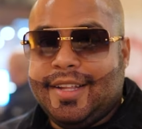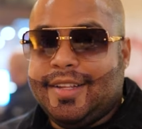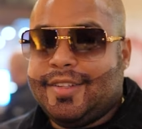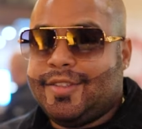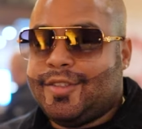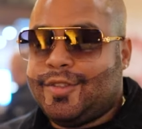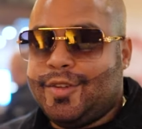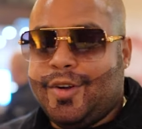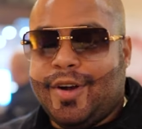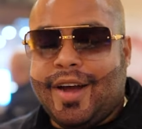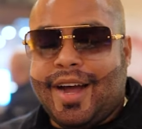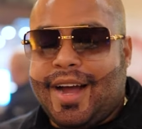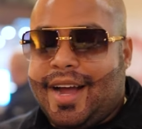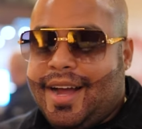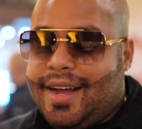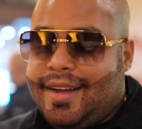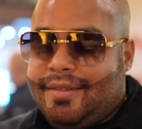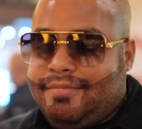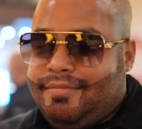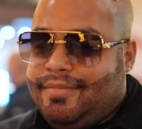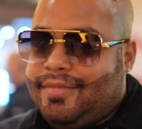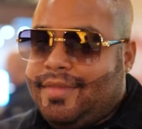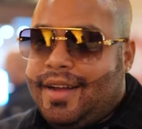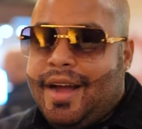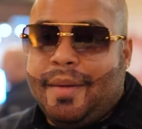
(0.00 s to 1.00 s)
So I,
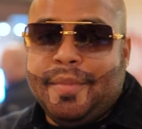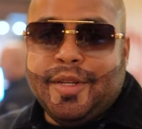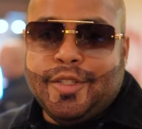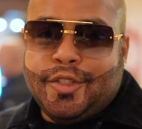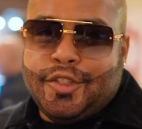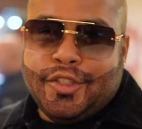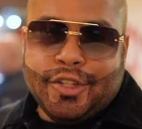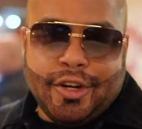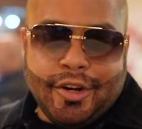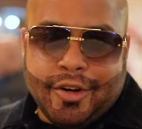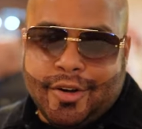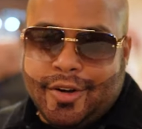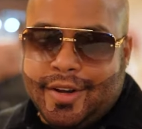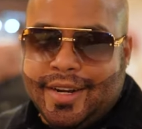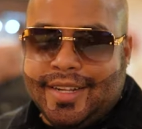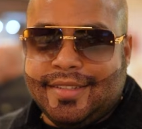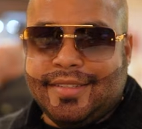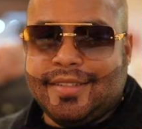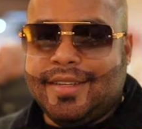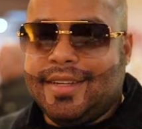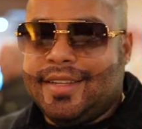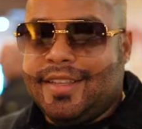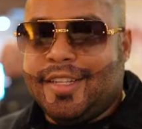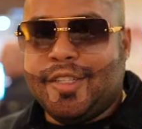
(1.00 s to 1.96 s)
I'm in shock, honestly.